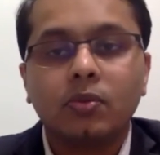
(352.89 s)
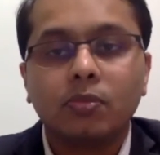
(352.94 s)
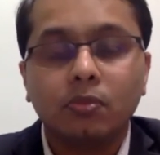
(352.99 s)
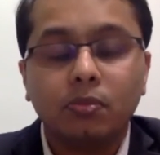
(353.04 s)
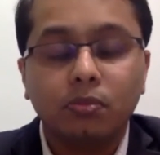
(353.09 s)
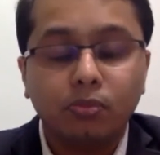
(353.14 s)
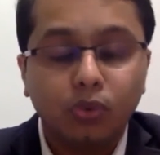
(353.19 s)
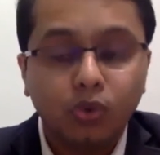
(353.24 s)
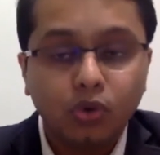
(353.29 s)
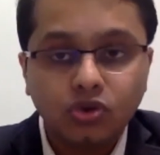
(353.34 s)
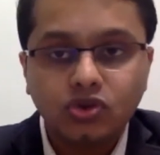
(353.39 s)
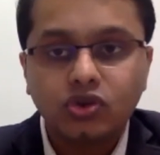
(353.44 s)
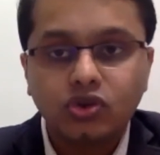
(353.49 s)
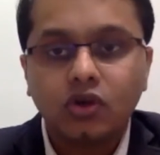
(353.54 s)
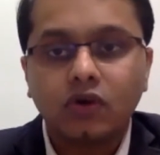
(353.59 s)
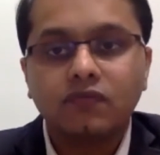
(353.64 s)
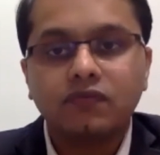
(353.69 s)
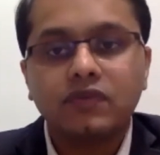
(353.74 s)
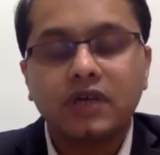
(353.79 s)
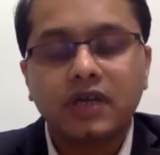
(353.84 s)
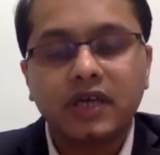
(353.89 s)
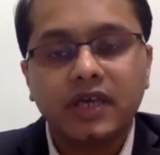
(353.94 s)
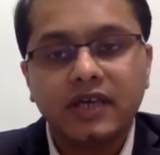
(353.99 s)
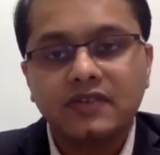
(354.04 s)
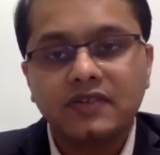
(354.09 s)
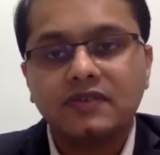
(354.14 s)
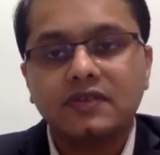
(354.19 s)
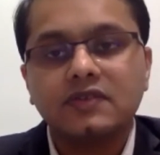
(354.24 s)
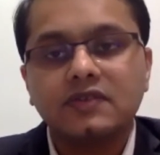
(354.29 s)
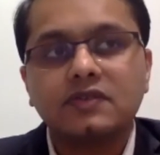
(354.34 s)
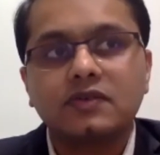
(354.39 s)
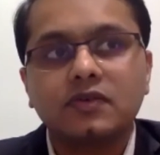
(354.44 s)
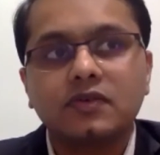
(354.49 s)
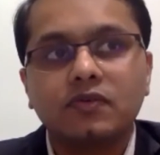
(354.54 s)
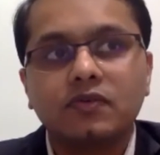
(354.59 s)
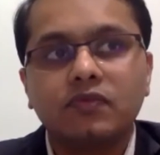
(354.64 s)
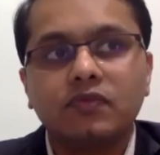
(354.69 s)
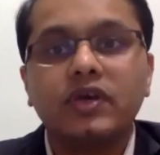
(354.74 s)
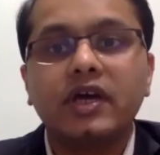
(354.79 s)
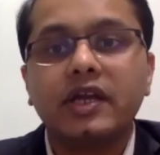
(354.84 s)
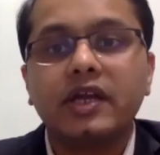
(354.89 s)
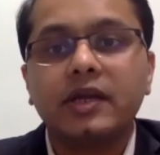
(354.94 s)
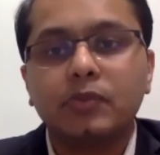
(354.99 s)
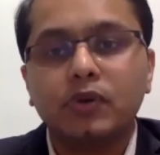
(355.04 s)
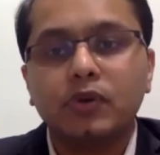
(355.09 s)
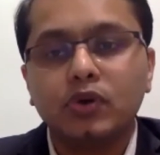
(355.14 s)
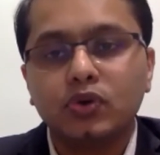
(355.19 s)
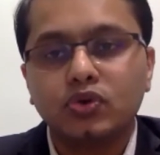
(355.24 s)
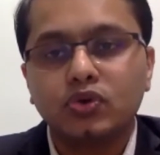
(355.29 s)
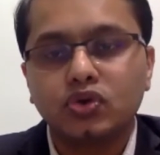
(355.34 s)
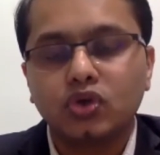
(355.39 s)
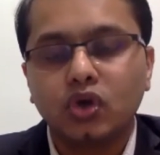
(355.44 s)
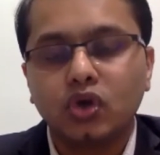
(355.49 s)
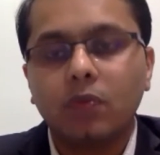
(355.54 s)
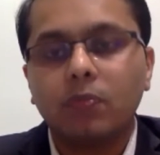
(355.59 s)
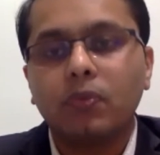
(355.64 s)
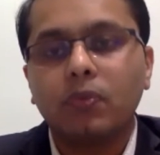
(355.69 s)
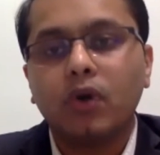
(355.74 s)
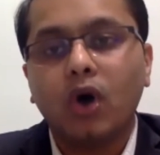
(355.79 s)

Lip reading: Most of the cases, we are able to stop